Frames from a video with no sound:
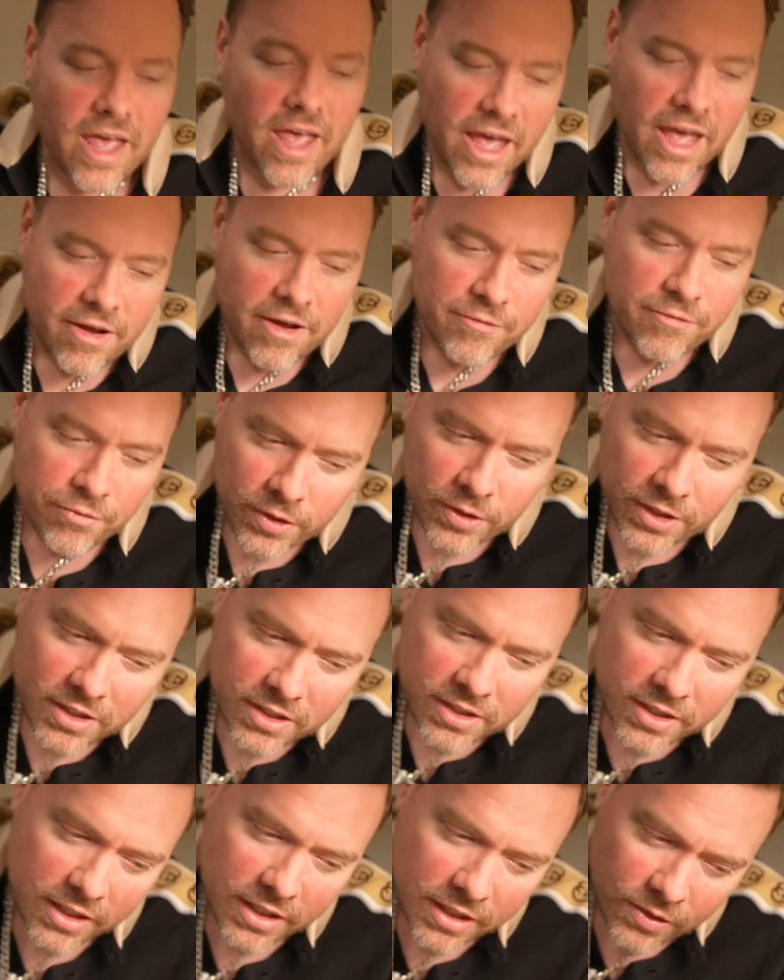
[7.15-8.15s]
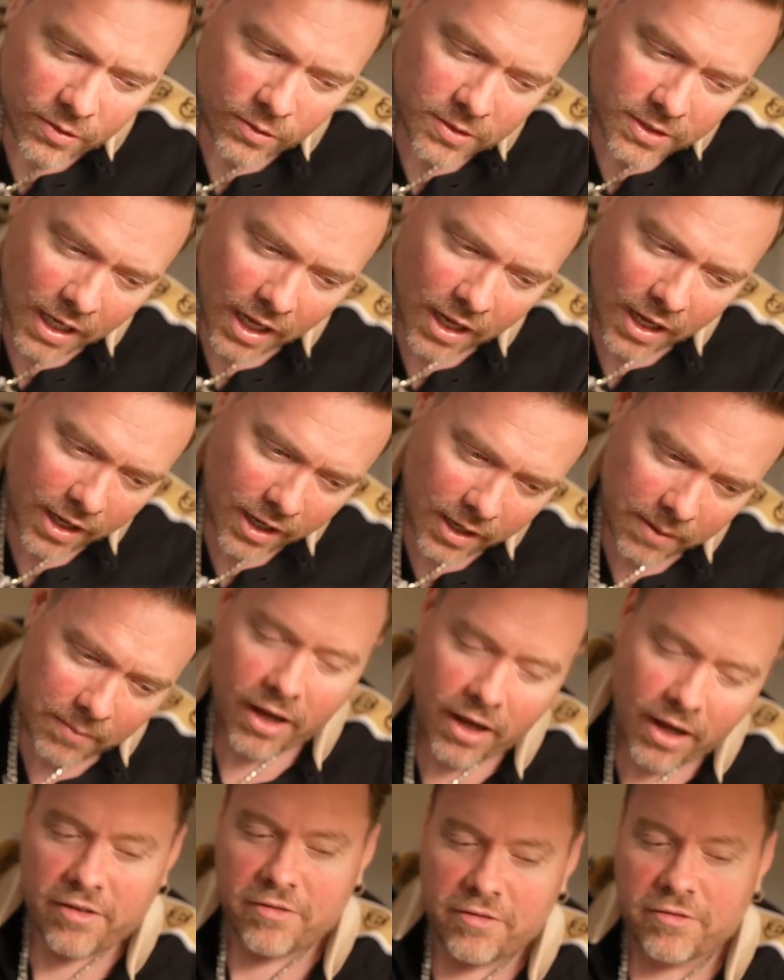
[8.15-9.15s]
every single time
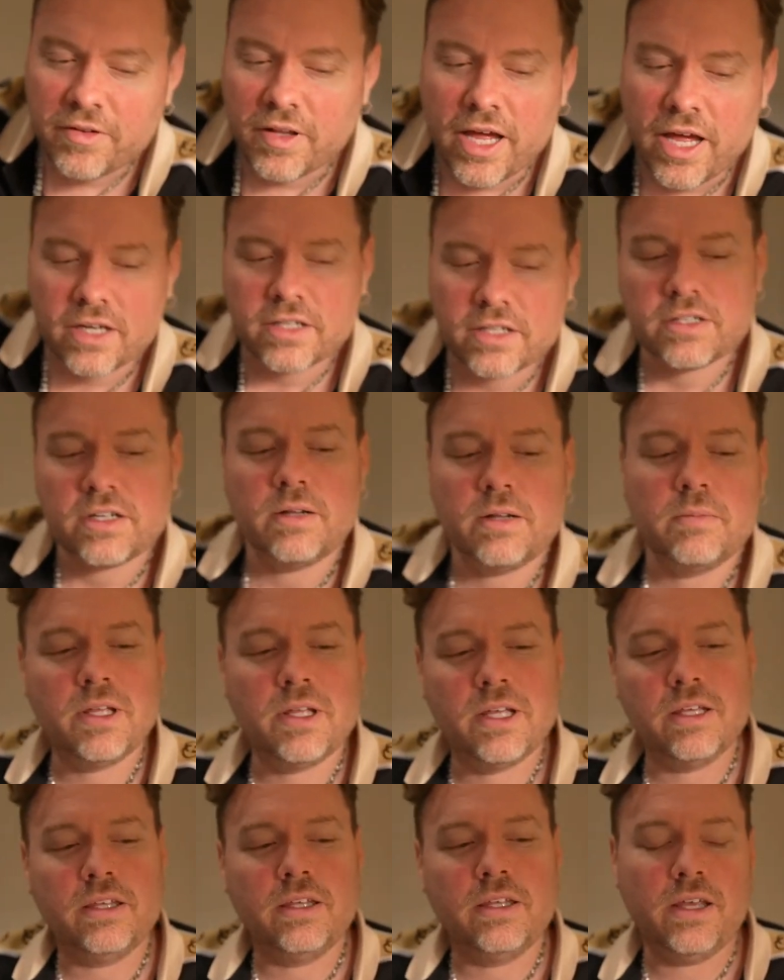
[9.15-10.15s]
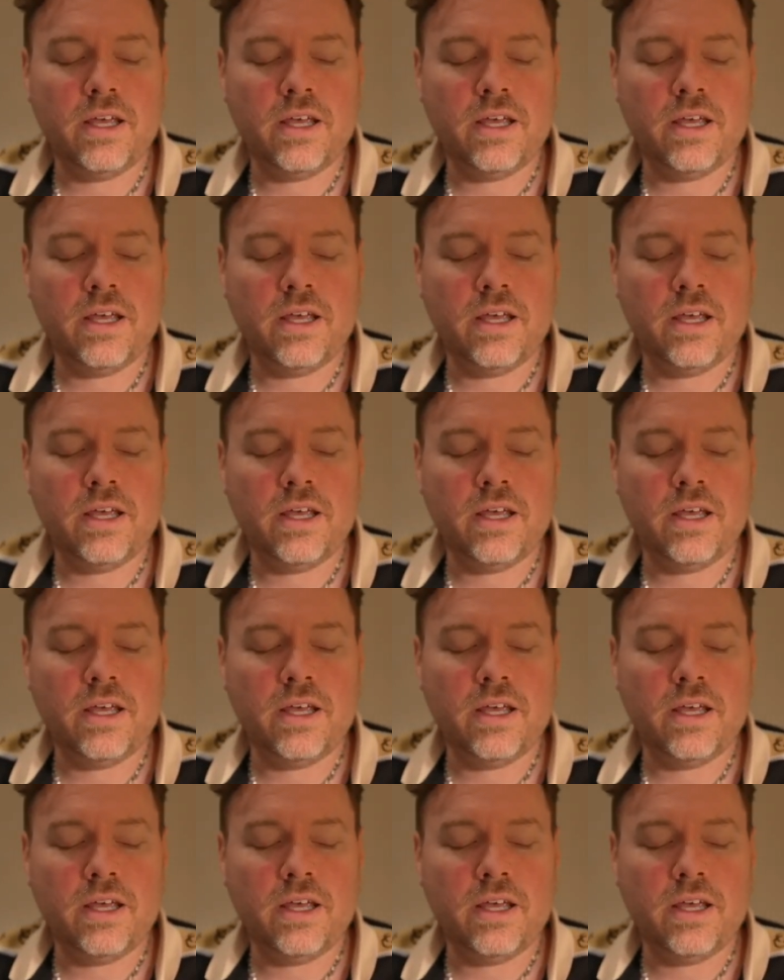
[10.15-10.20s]
I flex and I'm like,